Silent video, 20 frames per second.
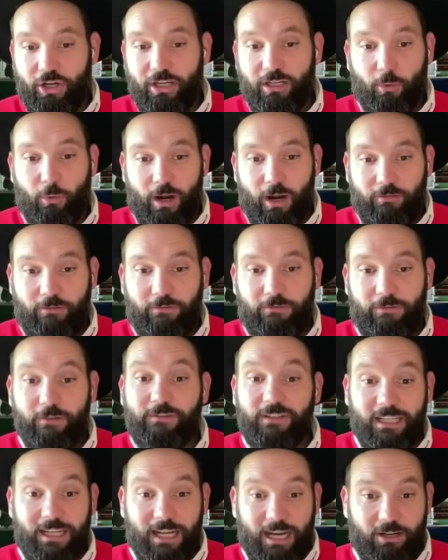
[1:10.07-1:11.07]
only one of
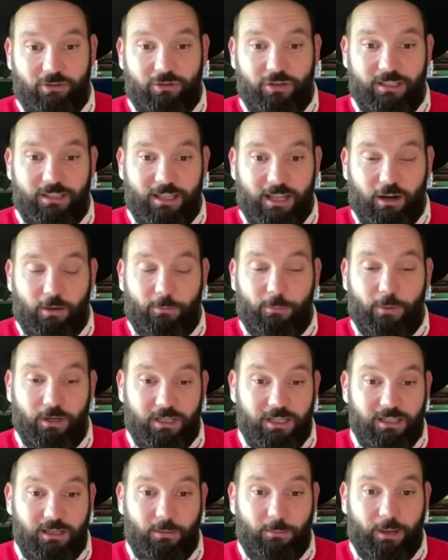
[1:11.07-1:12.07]
50 countries that are
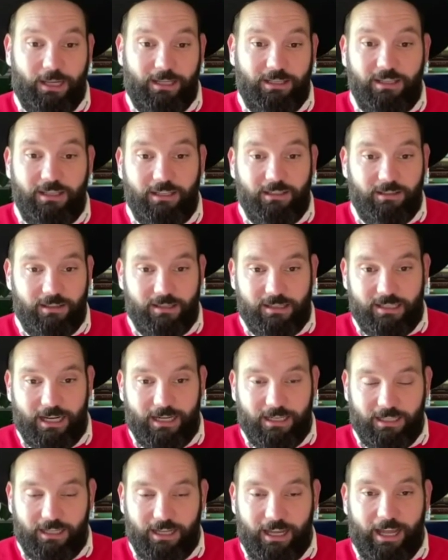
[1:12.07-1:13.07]
participating in the
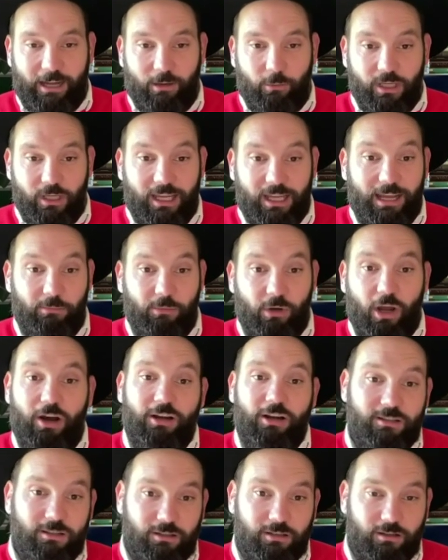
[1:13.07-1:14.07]
study, and we came
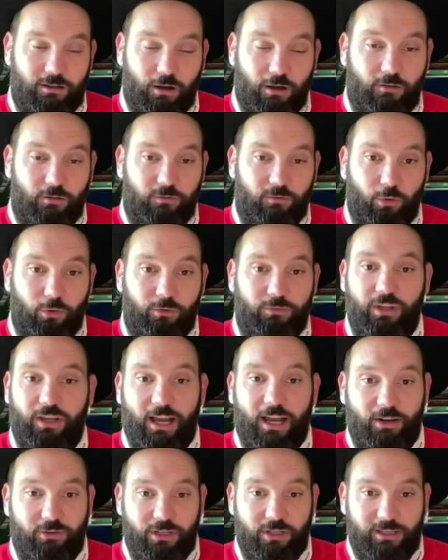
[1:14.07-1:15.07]
last of all of the
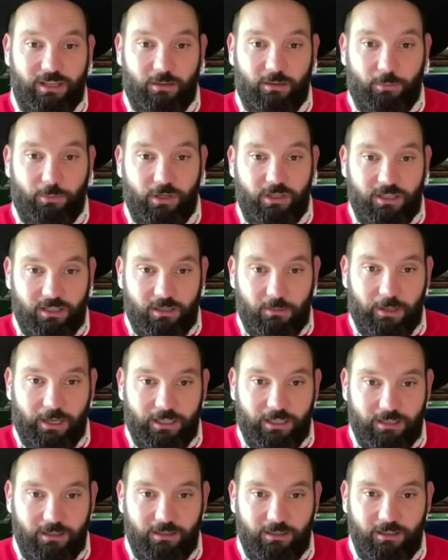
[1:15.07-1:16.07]
countries that
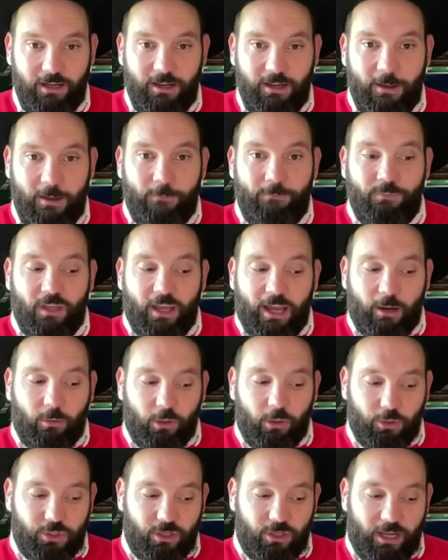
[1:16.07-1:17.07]
participated. And
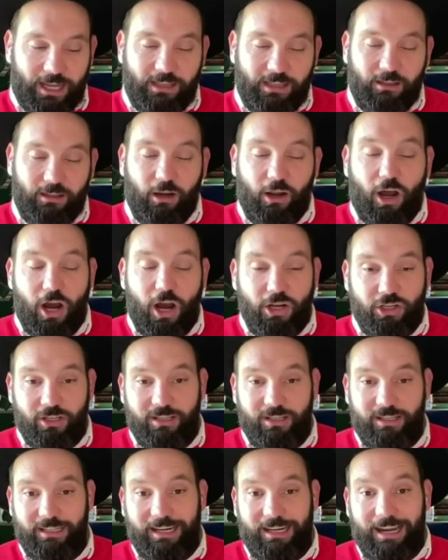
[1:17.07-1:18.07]
we also had the
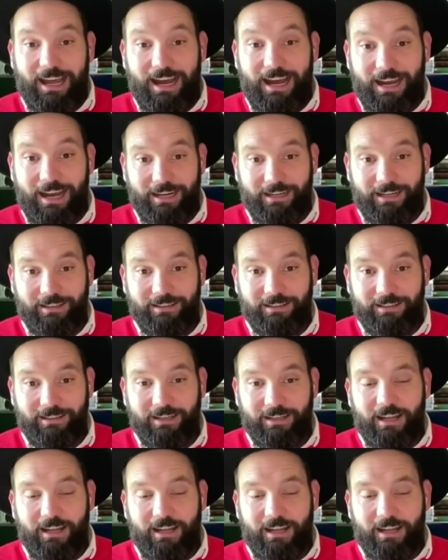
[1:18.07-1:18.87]
largest decline